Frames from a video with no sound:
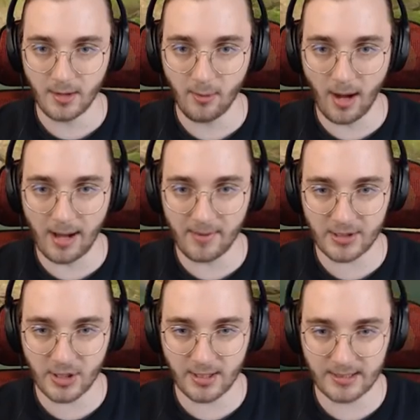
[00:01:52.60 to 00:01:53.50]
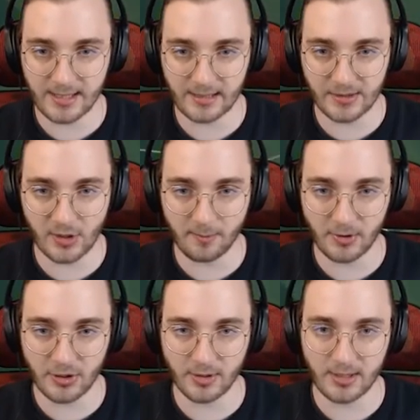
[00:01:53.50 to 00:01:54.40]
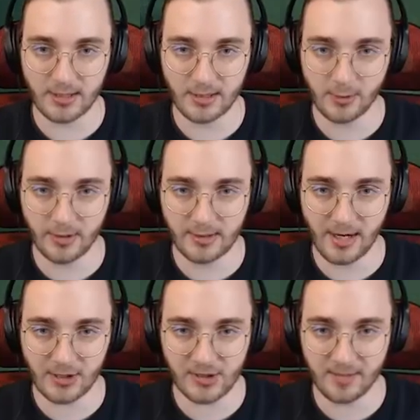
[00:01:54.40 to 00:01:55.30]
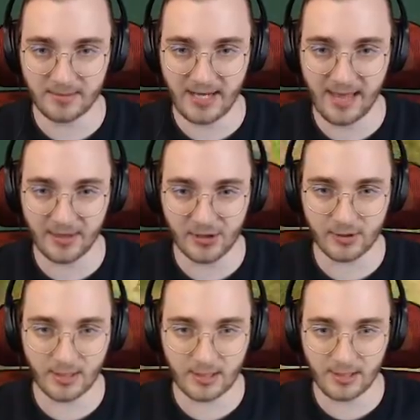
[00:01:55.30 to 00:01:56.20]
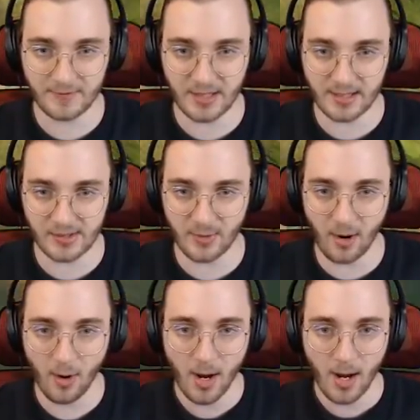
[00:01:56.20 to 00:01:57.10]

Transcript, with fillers: You know what? I'm actually gonna take this opportunity to attach some tethers to the cliffside as well.